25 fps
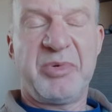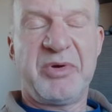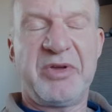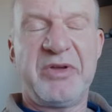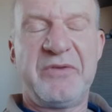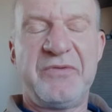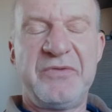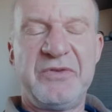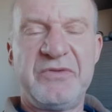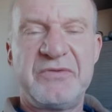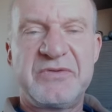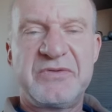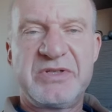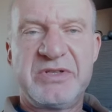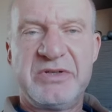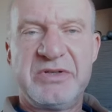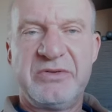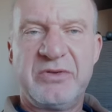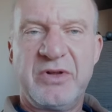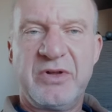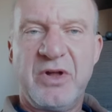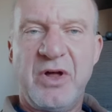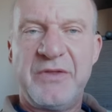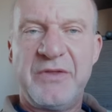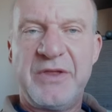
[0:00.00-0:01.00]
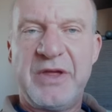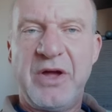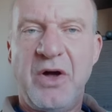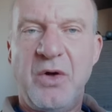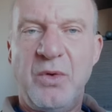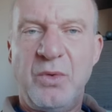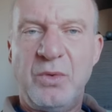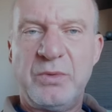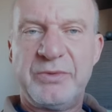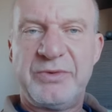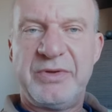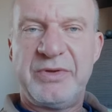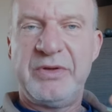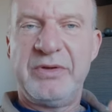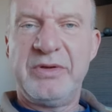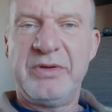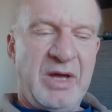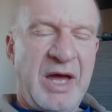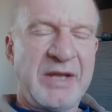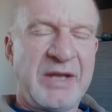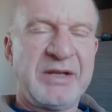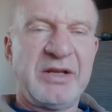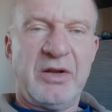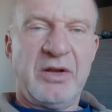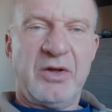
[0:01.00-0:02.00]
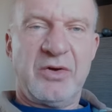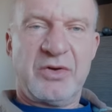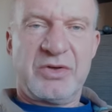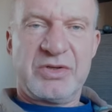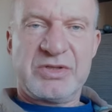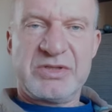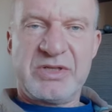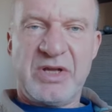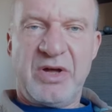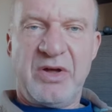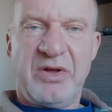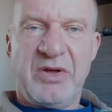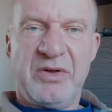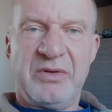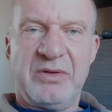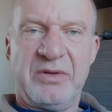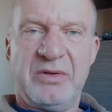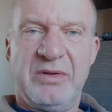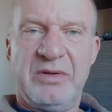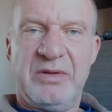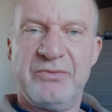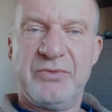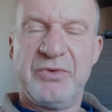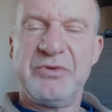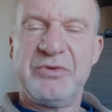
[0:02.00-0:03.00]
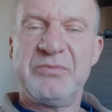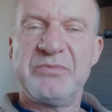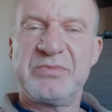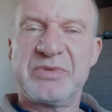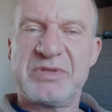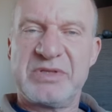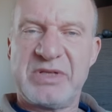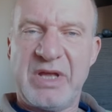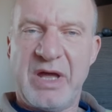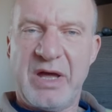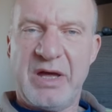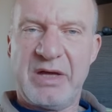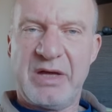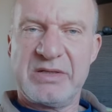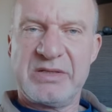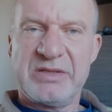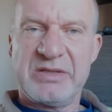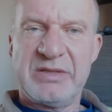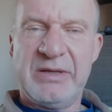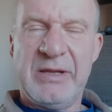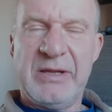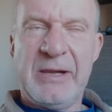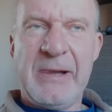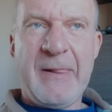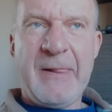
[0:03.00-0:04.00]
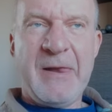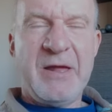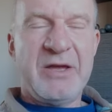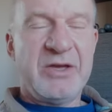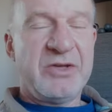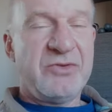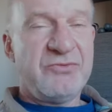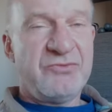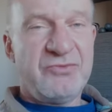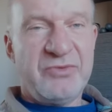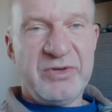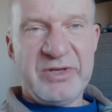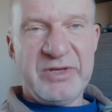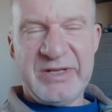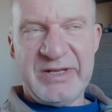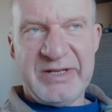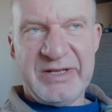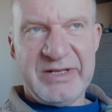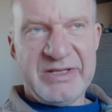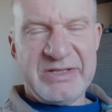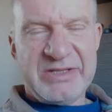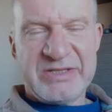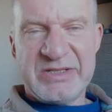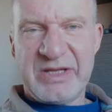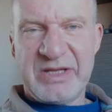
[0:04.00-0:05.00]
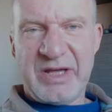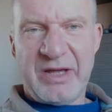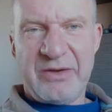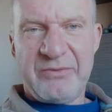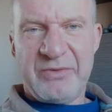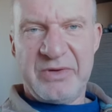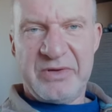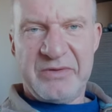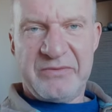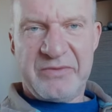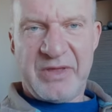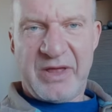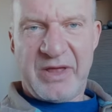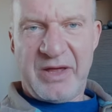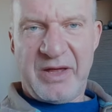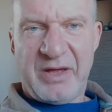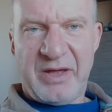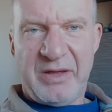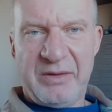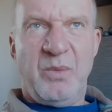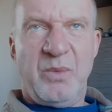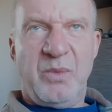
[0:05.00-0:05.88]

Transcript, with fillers: but if you've still got the old analog style room stat, you really need to get rid of that.